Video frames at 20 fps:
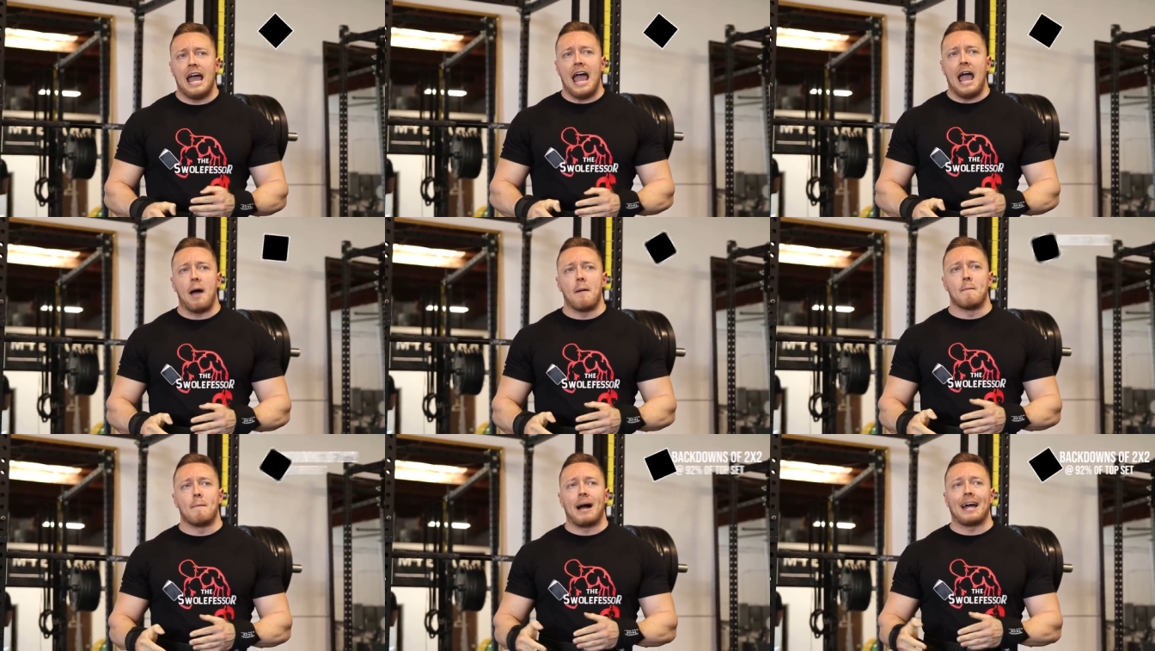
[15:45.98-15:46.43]

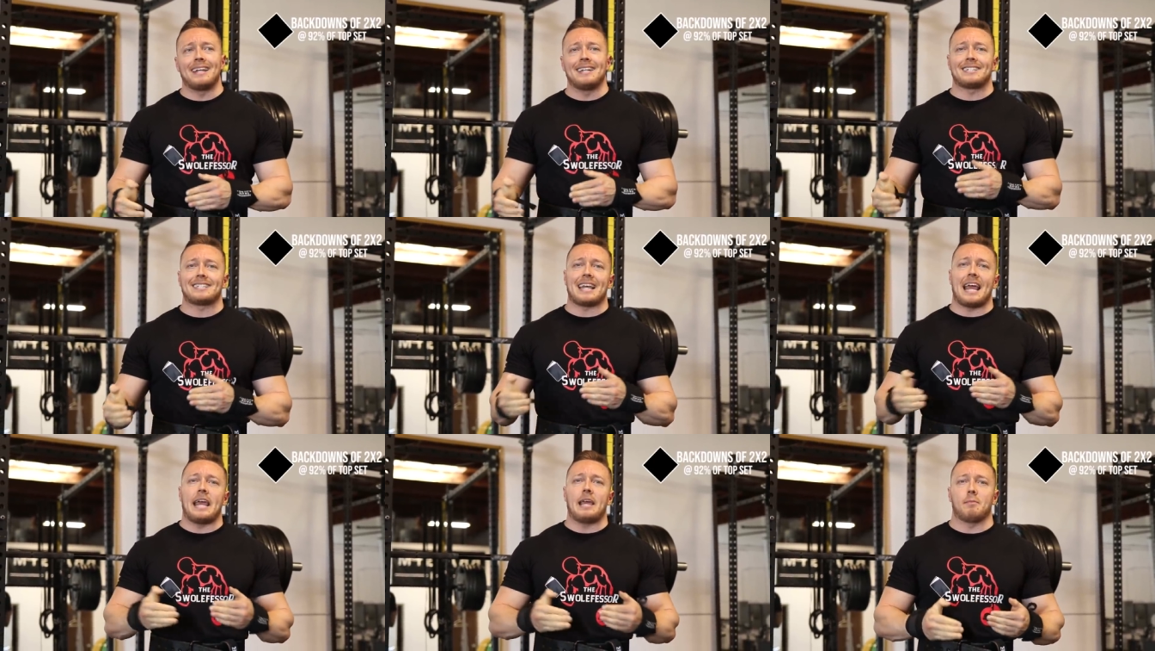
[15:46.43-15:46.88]
at
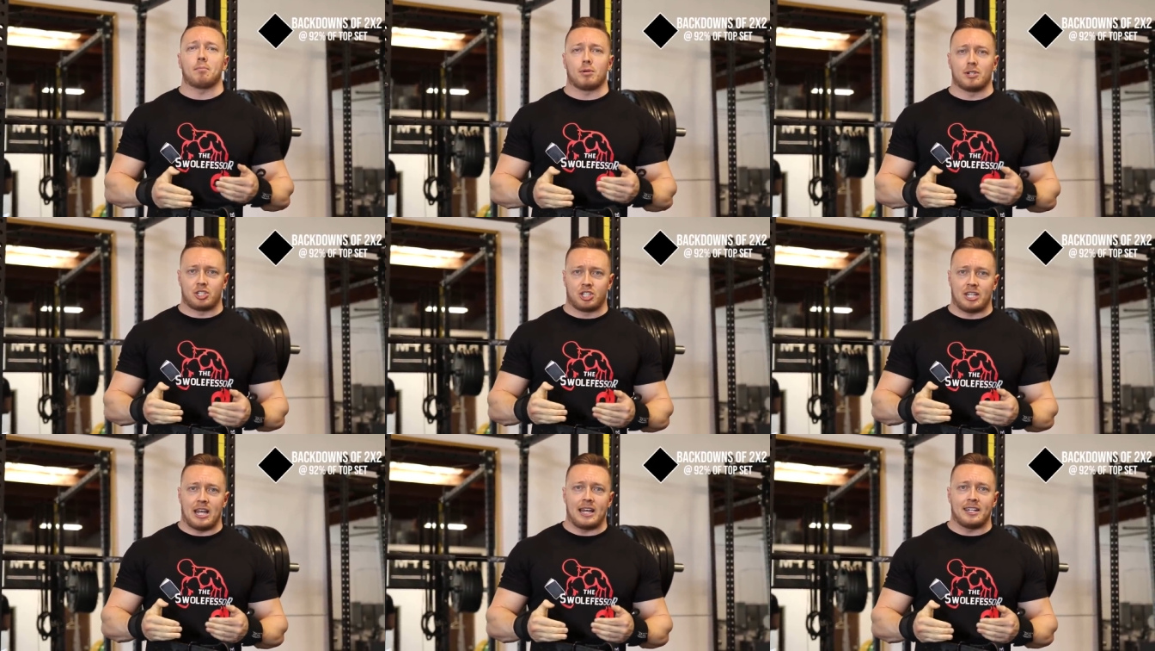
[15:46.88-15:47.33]

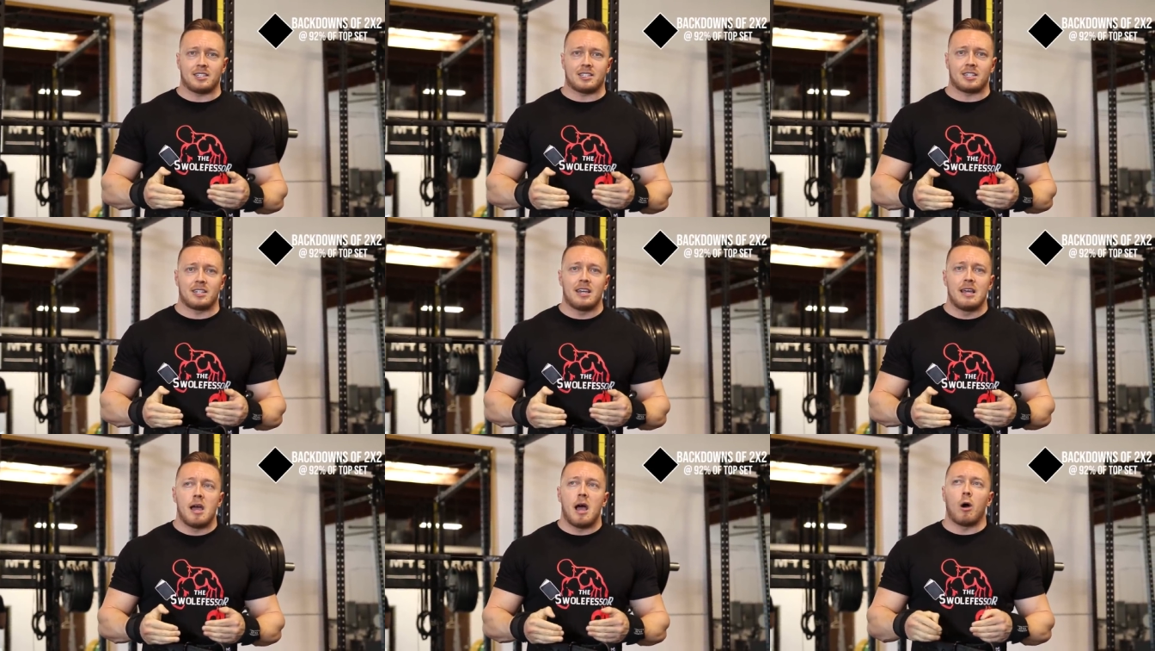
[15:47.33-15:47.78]

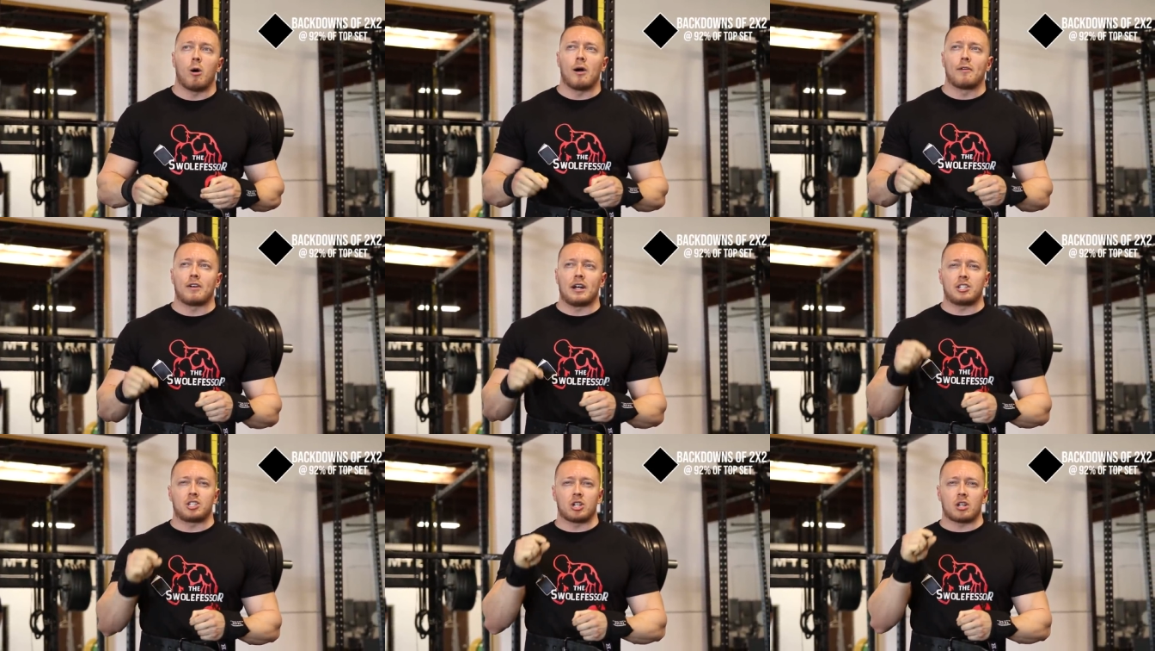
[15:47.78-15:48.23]
-8%.
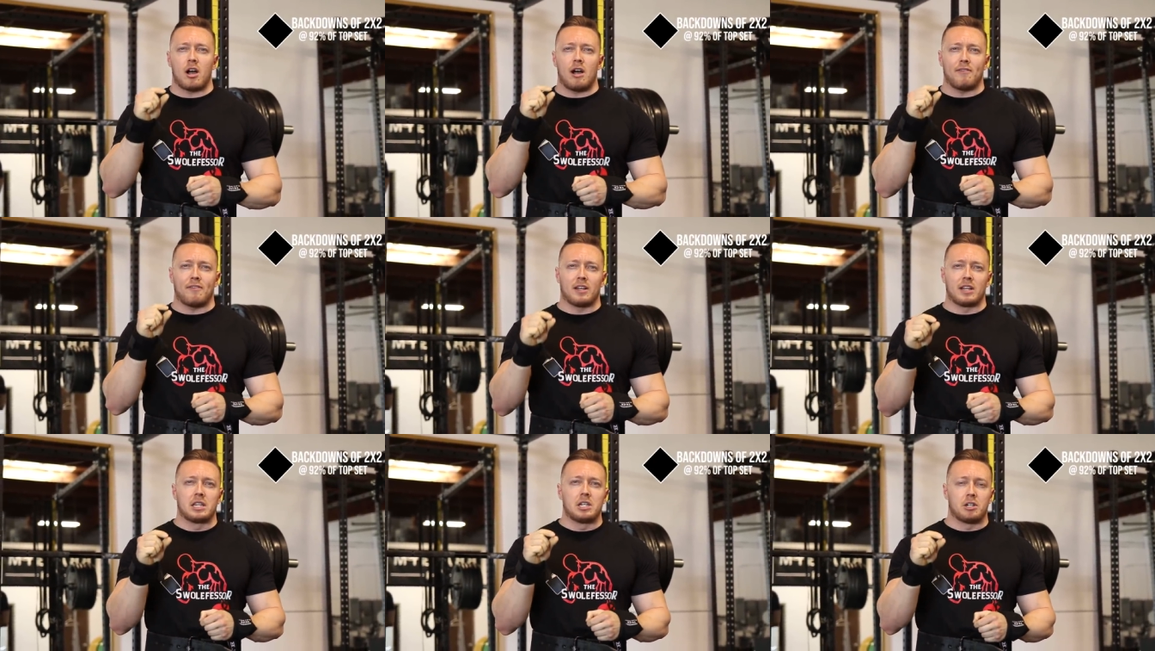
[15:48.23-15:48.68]
However, I took
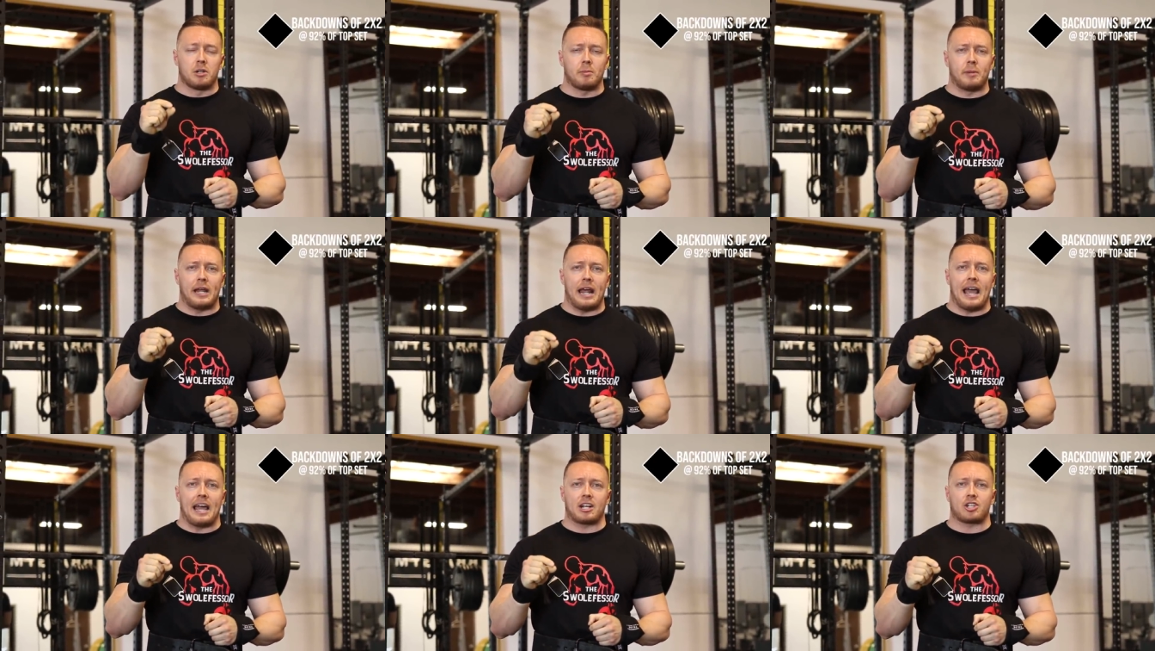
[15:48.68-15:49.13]
off a little
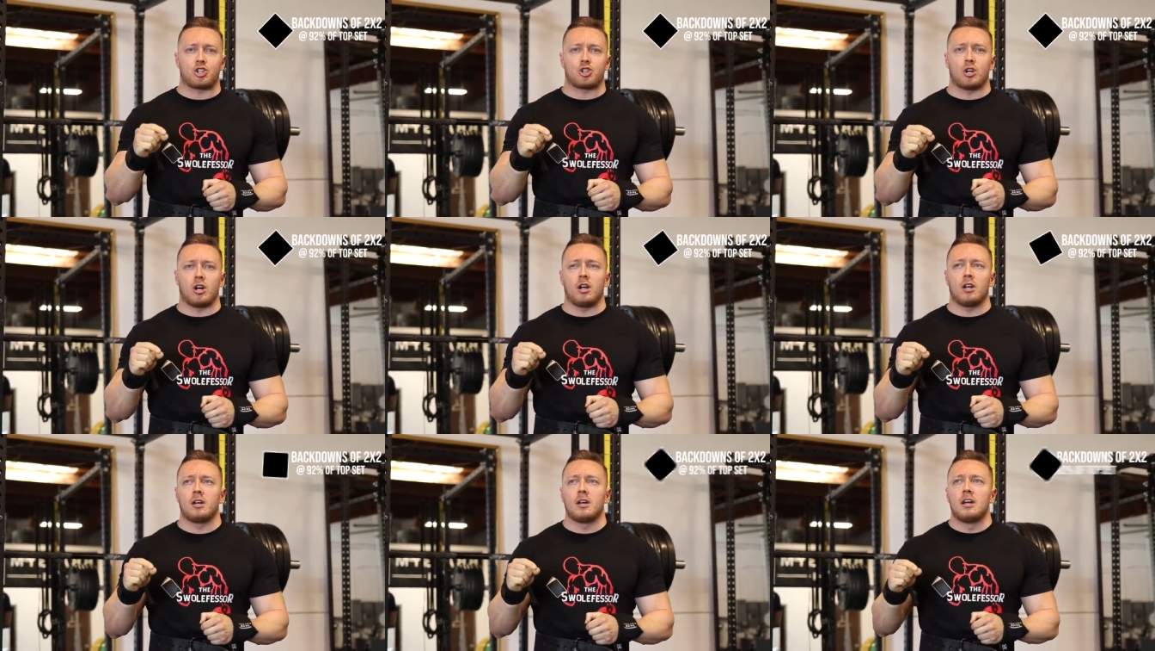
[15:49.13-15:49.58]
bit
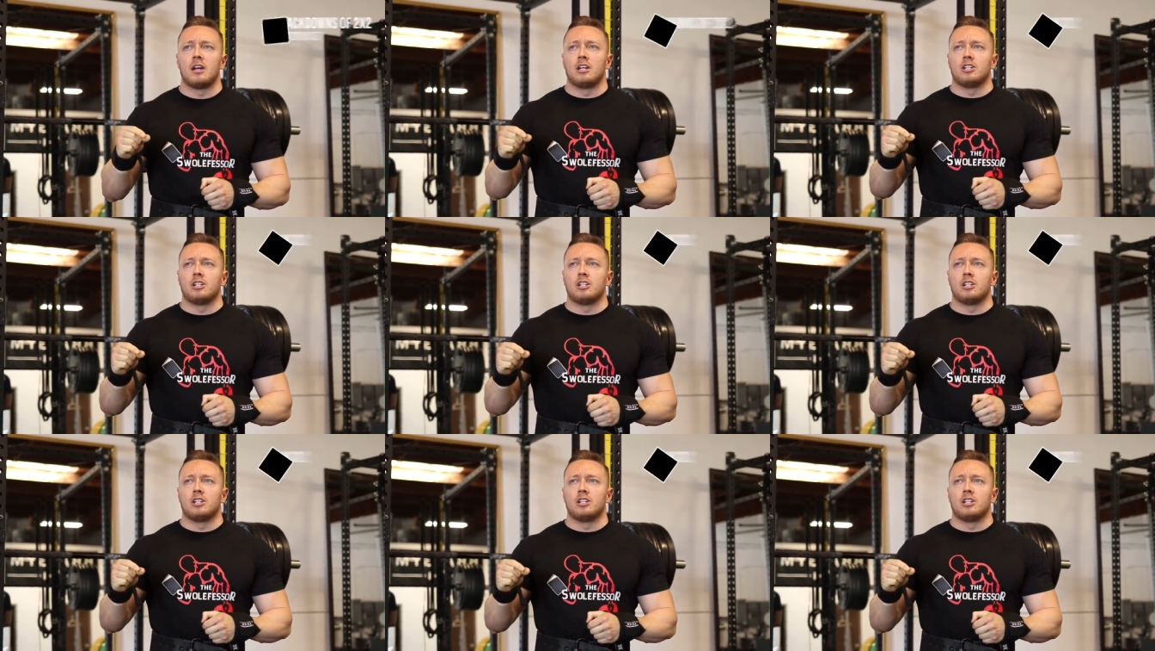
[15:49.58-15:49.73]
extra